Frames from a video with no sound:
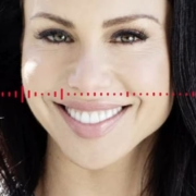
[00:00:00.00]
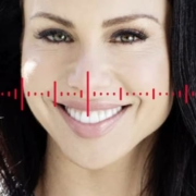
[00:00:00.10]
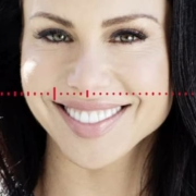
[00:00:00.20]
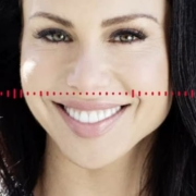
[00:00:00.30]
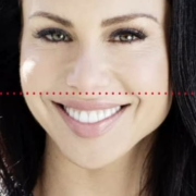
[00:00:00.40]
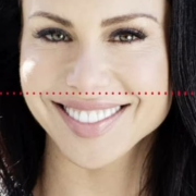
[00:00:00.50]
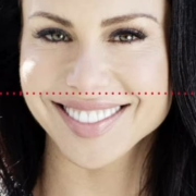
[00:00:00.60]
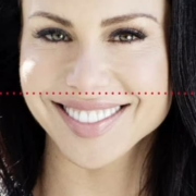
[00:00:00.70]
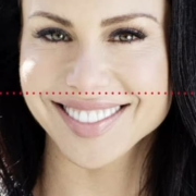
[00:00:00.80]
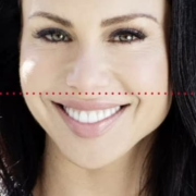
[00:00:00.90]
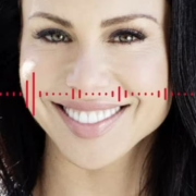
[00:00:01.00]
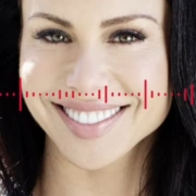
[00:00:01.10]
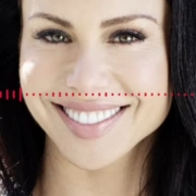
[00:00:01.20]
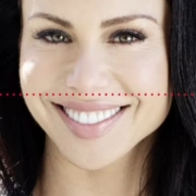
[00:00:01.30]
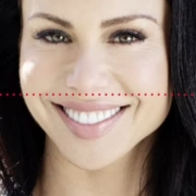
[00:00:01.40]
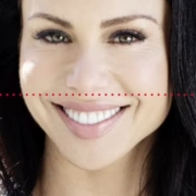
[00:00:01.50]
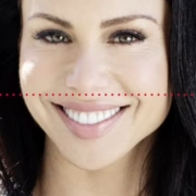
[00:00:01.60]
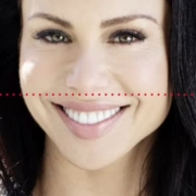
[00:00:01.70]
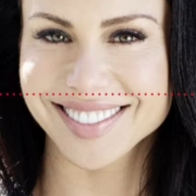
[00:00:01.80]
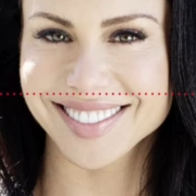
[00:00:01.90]
And I can appreciate that.
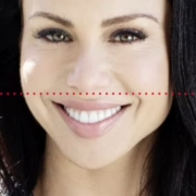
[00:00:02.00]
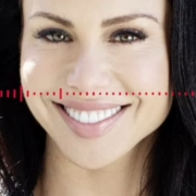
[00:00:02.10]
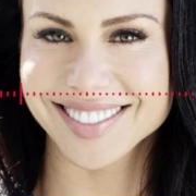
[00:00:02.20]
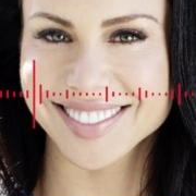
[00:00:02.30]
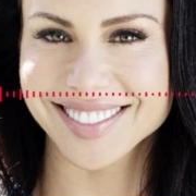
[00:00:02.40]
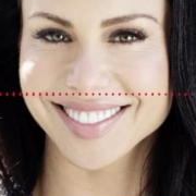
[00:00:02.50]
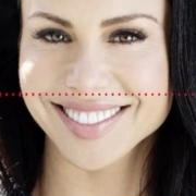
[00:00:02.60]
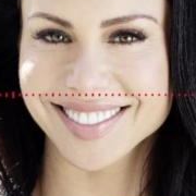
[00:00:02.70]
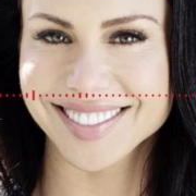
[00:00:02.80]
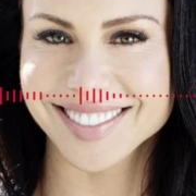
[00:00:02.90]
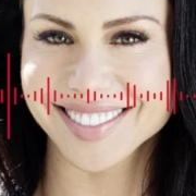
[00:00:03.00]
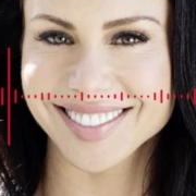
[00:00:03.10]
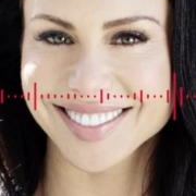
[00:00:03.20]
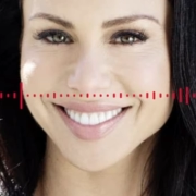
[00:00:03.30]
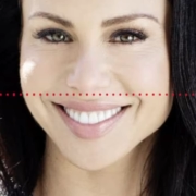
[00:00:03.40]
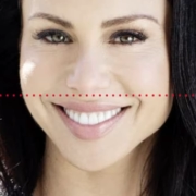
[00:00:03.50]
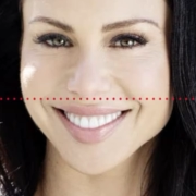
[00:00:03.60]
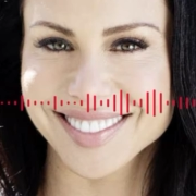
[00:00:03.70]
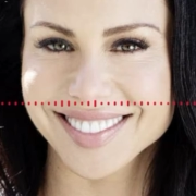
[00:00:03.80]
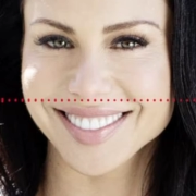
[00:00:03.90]
But that's a whole other
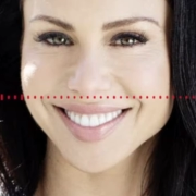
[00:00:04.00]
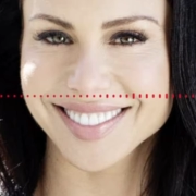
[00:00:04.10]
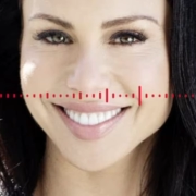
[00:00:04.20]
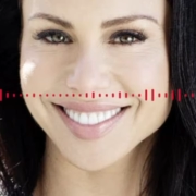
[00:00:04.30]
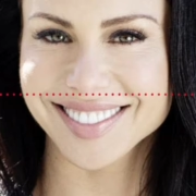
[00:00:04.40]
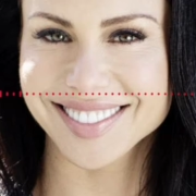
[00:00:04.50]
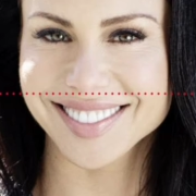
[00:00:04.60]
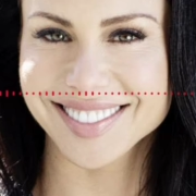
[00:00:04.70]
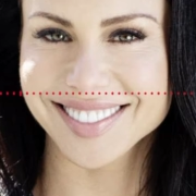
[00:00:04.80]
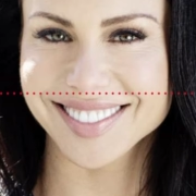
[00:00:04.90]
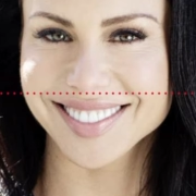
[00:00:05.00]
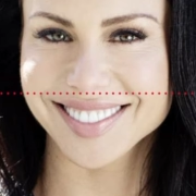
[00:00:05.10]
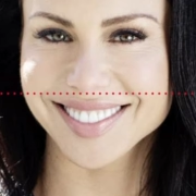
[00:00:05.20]
topic of conversation